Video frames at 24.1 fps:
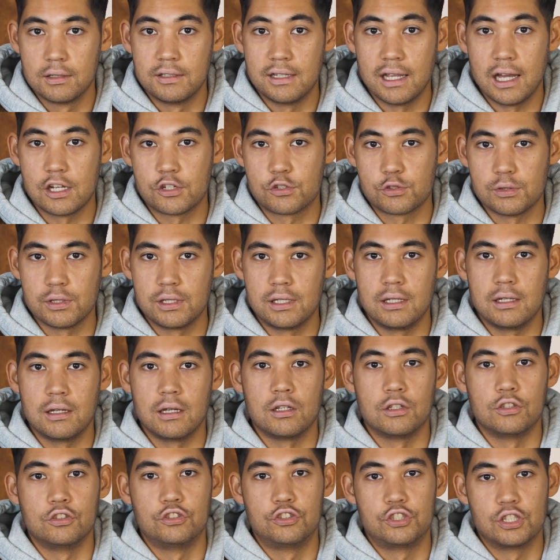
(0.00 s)

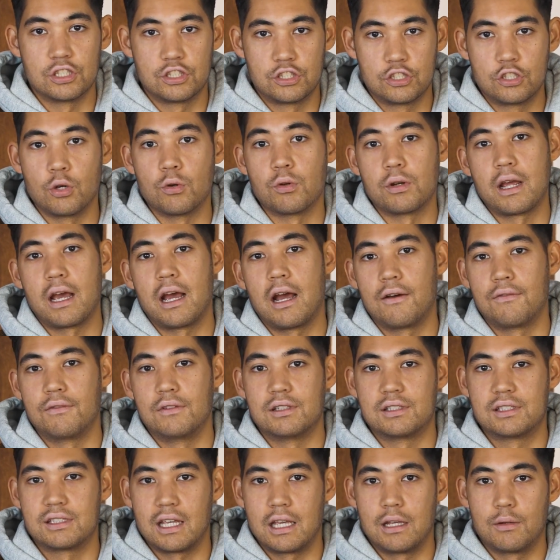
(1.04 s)
naturally just don't have
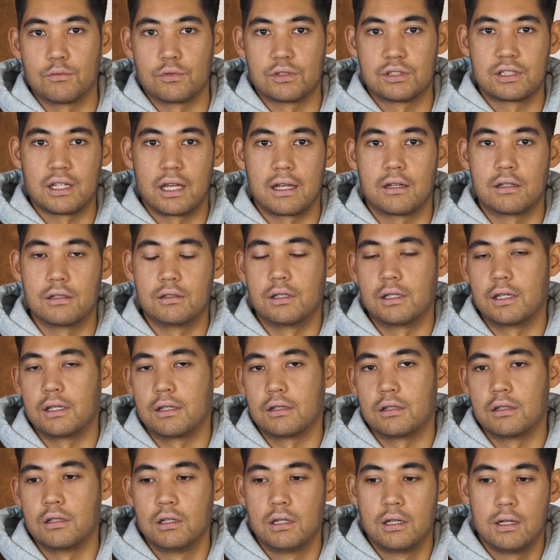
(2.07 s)
the same
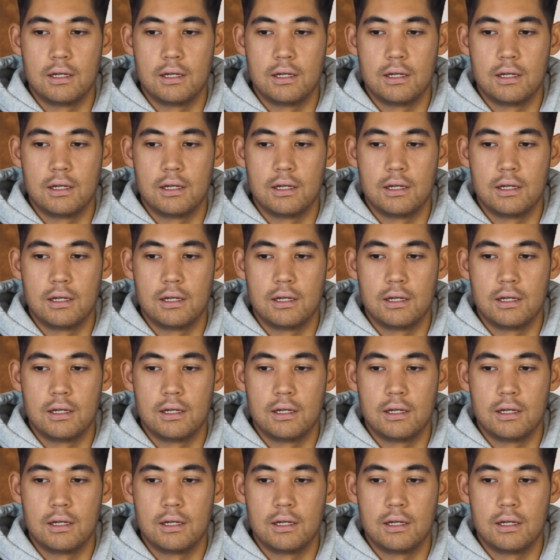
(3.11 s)
recycling